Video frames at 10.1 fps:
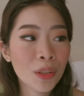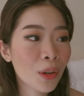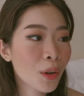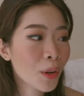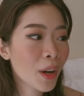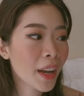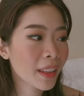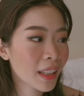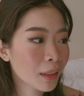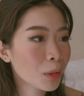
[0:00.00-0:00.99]
So I
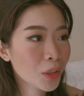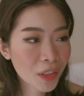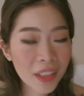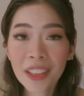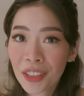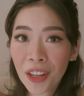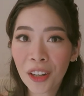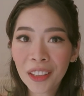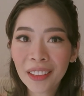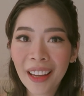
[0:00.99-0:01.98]
think we're just gonna
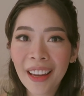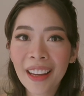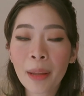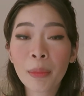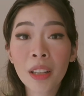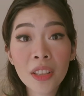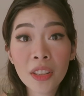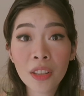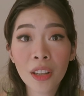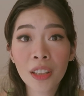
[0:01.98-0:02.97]
start, and I'm
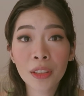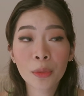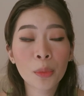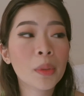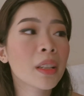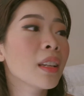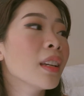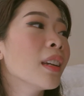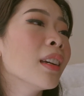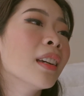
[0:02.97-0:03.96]
gonna start
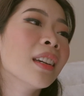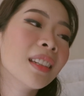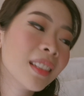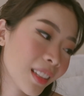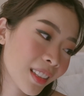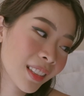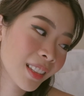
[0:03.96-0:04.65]
with